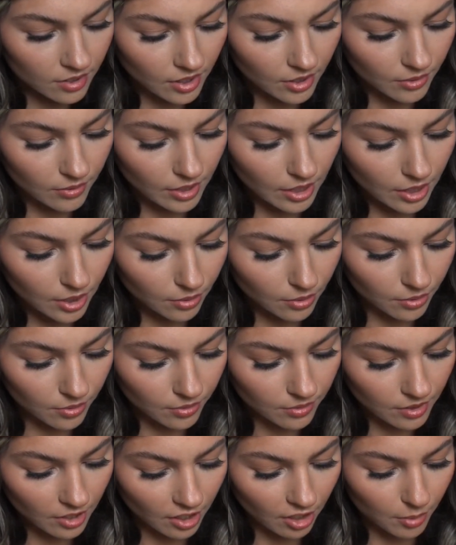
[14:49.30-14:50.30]
Oh no,
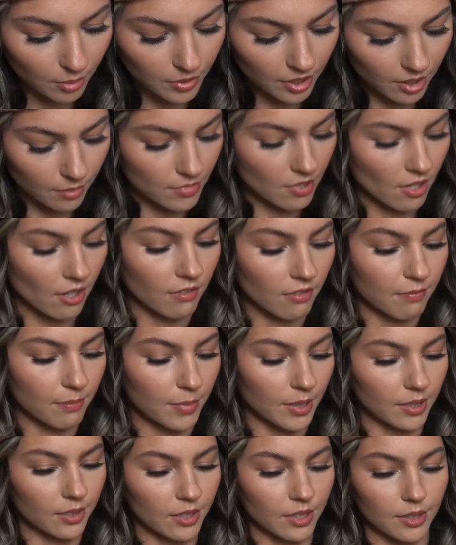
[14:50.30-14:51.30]
I hope it comes off,
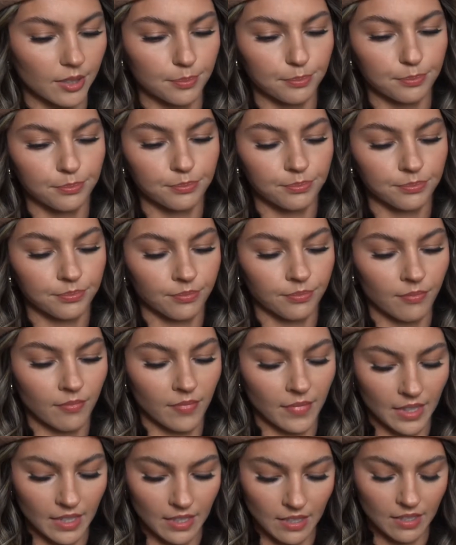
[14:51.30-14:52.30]
but um,
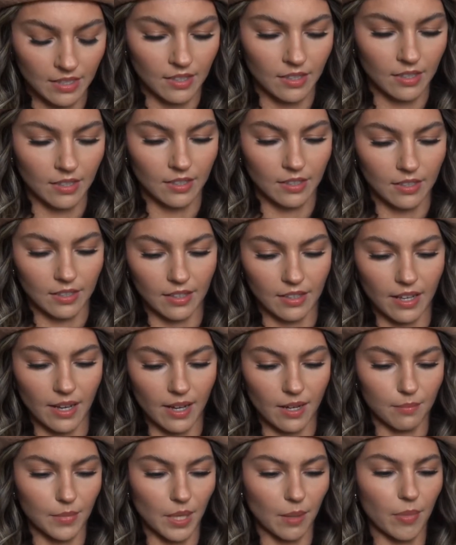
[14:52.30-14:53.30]

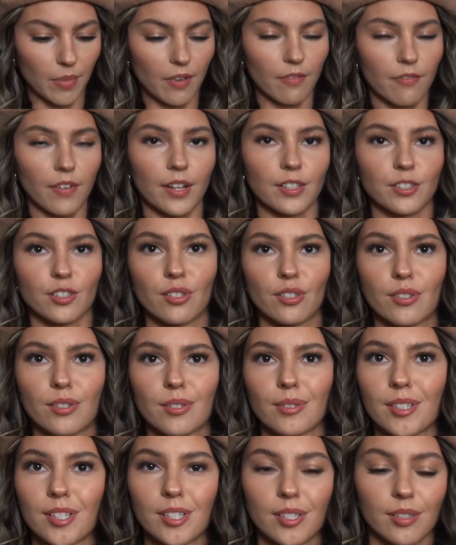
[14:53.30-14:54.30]
yeah, maybe if I
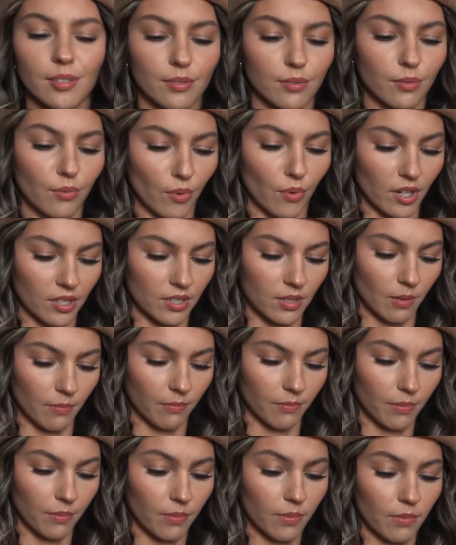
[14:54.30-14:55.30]
just wear some
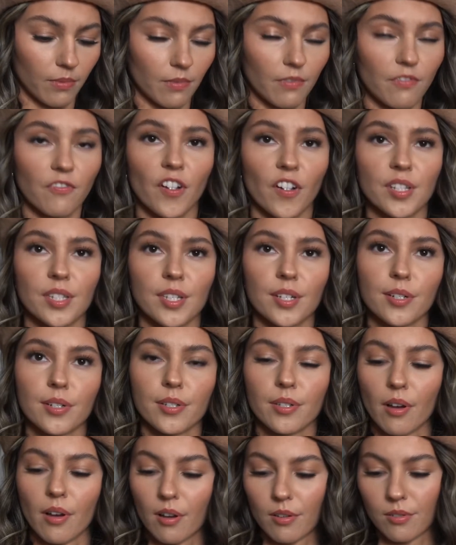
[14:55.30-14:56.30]
fuzzier
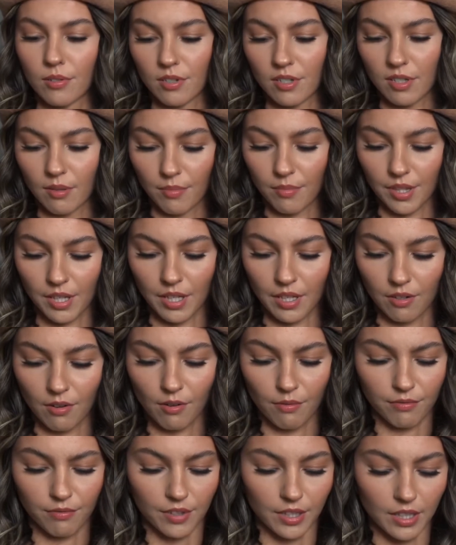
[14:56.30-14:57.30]
socks or something,
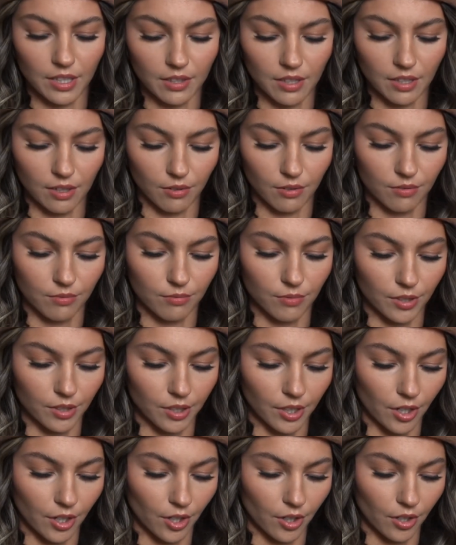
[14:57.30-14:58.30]
hopefully they don't really
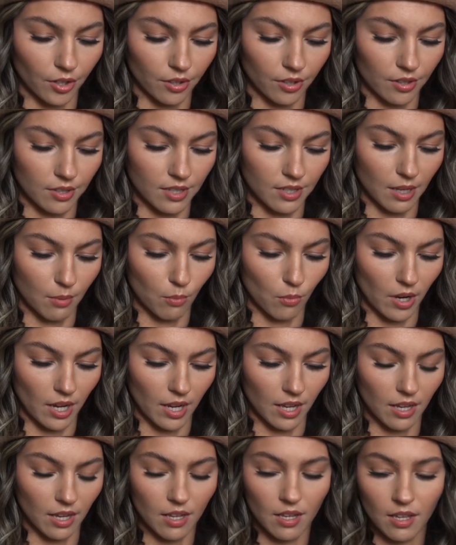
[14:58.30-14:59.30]
hurt the same
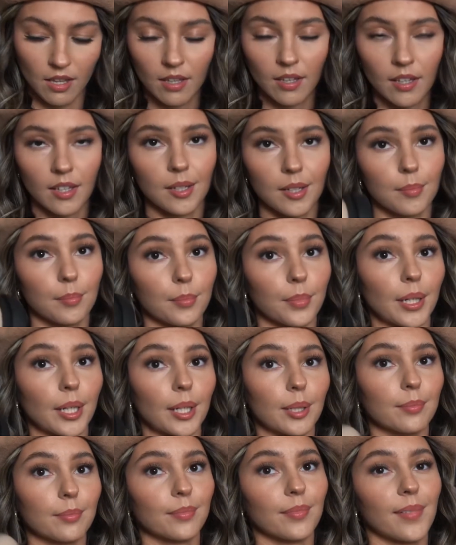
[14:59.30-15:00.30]
way, but
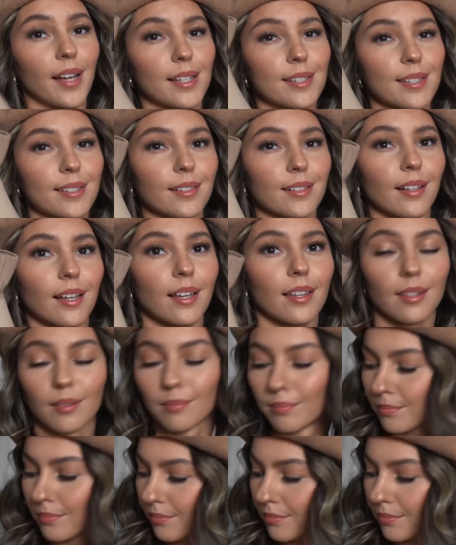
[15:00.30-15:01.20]
I I still like them,